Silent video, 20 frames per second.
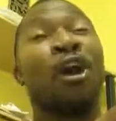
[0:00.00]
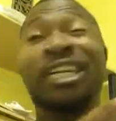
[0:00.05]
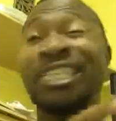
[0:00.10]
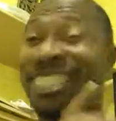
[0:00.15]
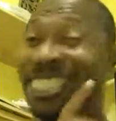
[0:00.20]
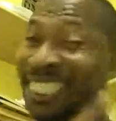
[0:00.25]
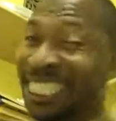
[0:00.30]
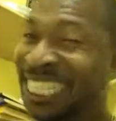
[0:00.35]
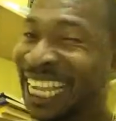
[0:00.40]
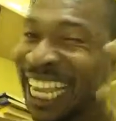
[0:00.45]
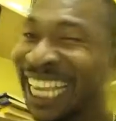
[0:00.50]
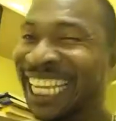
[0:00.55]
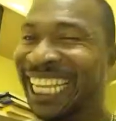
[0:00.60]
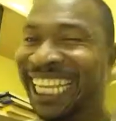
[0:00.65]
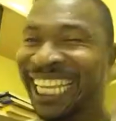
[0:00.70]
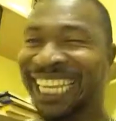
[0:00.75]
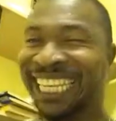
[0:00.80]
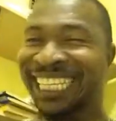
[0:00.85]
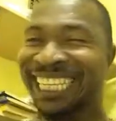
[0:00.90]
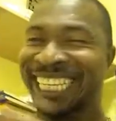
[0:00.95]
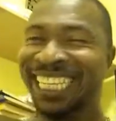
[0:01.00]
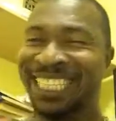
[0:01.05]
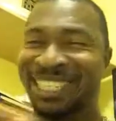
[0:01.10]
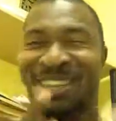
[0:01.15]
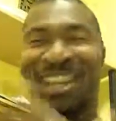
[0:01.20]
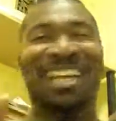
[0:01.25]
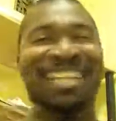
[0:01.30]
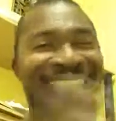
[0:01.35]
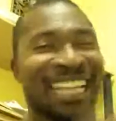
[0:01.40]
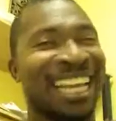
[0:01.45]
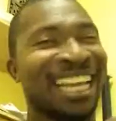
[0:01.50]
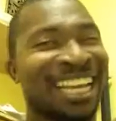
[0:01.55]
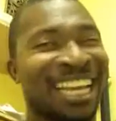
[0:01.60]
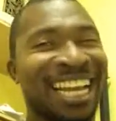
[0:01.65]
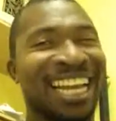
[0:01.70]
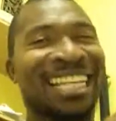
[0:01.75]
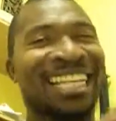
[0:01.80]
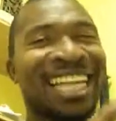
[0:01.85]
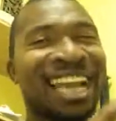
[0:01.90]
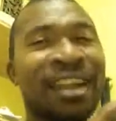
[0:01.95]
are seeking this. Uh,
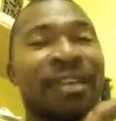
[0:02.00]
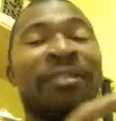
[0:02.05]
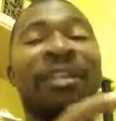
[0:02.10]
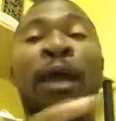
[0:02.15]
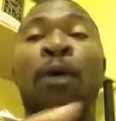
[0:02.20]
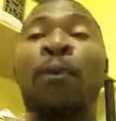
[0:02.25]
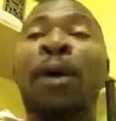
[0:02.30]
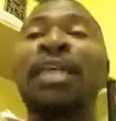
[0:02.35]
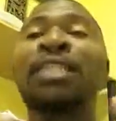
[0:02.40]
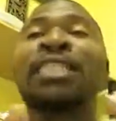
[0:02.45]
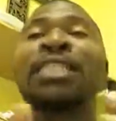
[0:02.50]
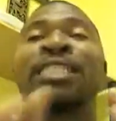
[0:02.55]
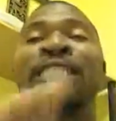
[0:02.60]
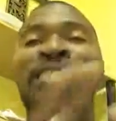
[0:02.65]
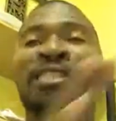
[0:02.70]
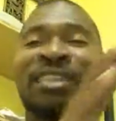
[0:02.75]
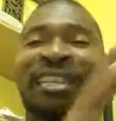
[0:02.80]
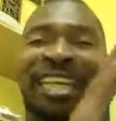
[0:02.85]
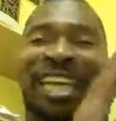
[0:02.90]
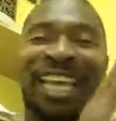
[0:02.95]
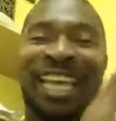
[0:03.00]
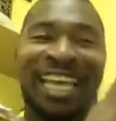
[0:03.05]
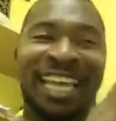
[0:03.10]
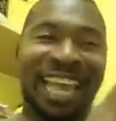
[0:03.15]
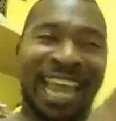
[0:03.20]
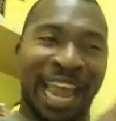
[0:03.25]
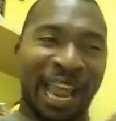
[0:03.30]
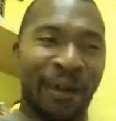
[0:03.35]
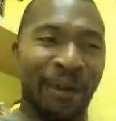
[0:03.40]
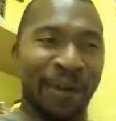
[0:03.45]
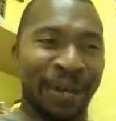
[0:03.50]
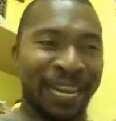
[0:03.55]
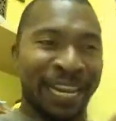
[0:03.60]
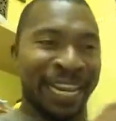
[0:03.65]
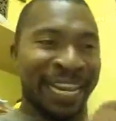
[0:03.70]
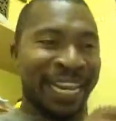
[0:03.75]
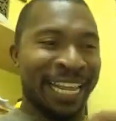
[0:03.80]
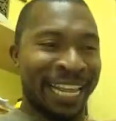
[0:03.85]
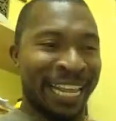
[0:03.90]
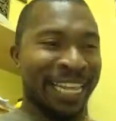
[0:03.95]
they, they, now watch this. King
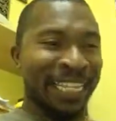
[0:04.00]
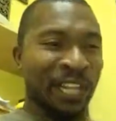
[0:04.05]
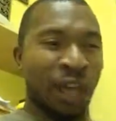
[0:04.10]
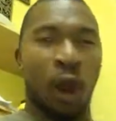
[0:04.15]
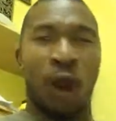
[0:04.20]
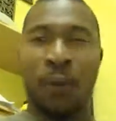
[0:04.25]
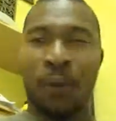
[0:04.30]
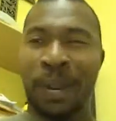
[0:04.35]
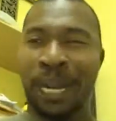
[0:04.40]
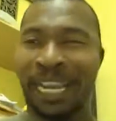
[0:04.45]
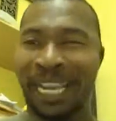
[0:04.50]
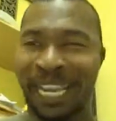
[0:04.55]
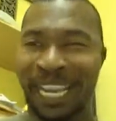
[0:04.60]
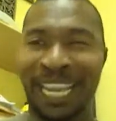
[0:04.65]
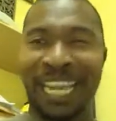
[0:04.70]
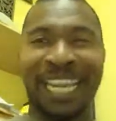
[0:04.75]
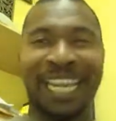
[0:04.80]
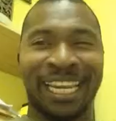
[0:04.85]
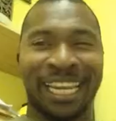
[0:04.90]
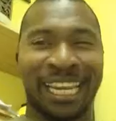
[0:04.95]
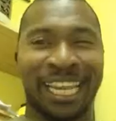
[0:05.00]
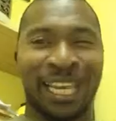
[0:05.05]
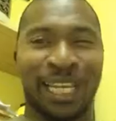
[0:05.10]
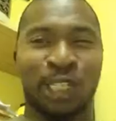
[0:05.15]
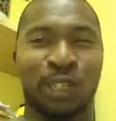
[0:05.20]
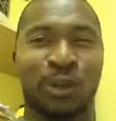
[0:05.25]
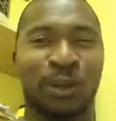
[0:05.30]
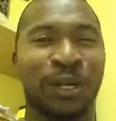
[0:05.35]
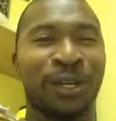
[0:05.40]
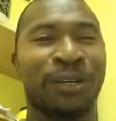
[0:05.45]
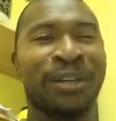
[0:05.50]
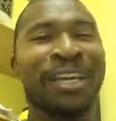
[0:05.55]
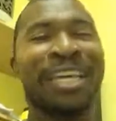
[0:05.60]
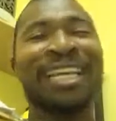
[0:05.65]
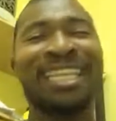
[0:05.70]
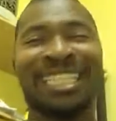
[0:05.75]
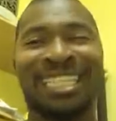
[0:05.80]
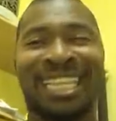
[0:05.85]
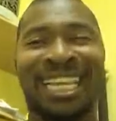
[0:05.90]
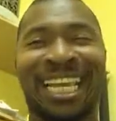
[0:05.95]
Herod is already in Israel.
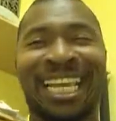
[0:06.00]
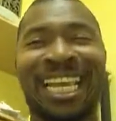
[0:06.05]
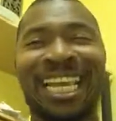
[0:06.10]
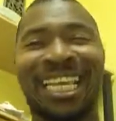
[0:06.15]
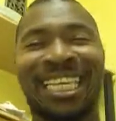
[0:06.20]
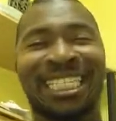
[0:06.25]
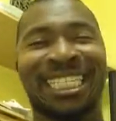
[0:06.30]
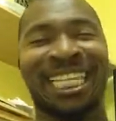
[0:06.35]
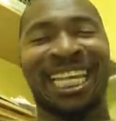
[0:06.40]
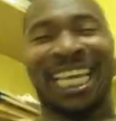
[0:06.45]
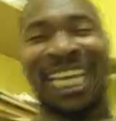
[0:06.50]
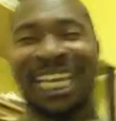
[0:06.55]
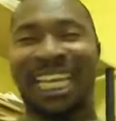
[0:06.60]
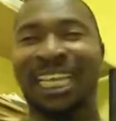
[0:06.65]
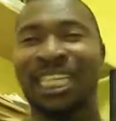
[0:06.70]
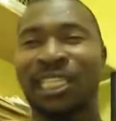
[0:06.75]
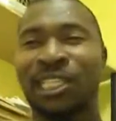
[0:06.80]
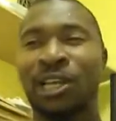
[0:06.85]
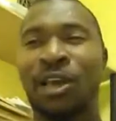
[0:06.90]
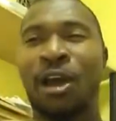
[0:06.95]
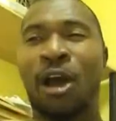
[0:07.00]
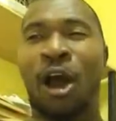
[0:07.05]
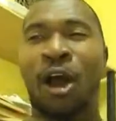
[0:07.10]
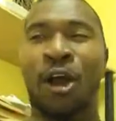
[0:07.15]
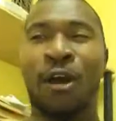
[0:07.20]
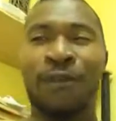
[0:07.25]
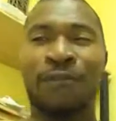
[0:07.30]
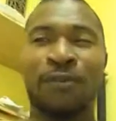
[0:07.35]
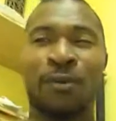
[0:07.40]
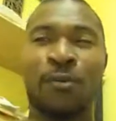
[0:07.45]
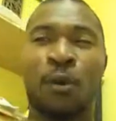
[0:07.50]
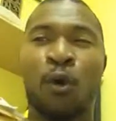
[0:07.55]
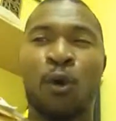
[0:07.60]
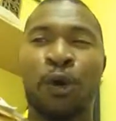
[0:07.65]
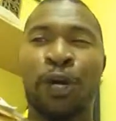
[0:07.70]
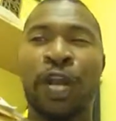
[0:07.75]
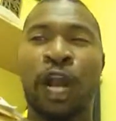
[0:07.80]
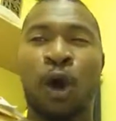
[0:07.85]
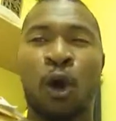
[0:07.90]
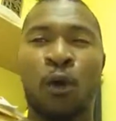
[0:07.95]
These kings are from
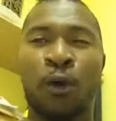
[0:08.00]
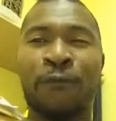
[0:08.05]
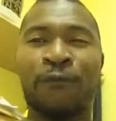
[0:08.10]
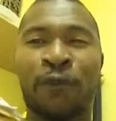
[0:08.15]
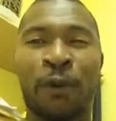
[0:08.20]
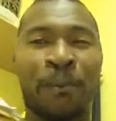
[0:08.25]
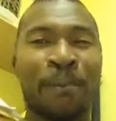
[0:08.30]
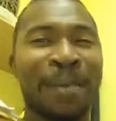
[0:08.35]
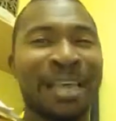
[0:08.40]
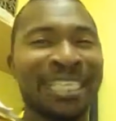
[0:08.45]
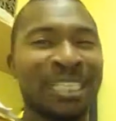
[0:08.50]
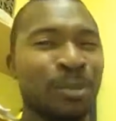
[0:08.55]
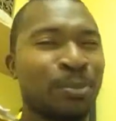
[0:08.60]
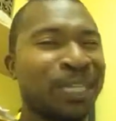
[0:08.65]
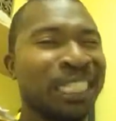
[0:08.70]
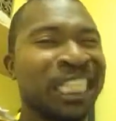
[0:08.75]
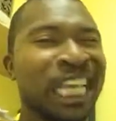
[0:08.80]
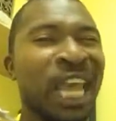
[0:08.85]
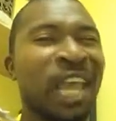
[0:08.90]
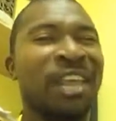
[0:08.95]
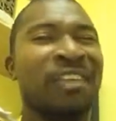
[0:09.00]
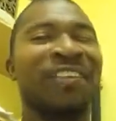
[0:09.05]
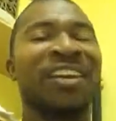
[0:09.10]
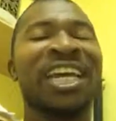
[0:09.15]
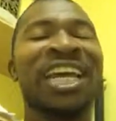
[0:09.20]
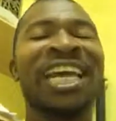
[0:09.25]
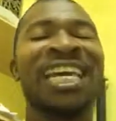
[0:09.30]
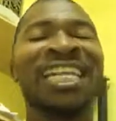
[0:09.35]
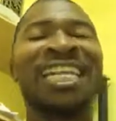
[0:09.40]
Orient or from Mesopotamia.